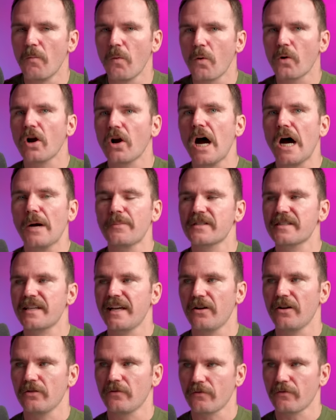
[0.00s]
a more
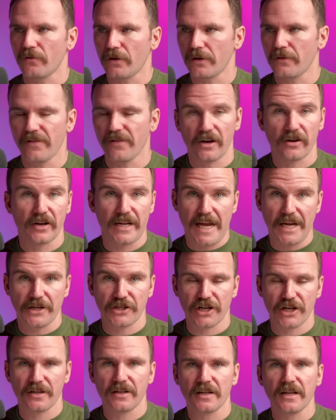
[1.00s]
upscaled
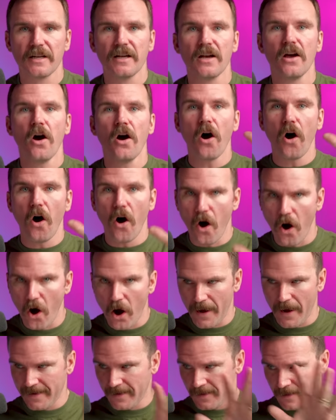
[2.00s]
variation
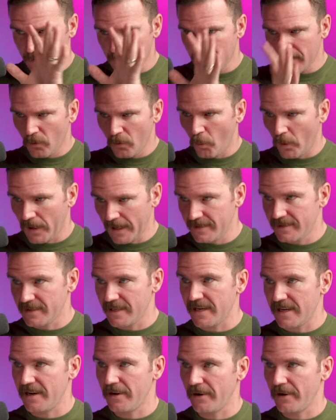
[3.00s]
on what I see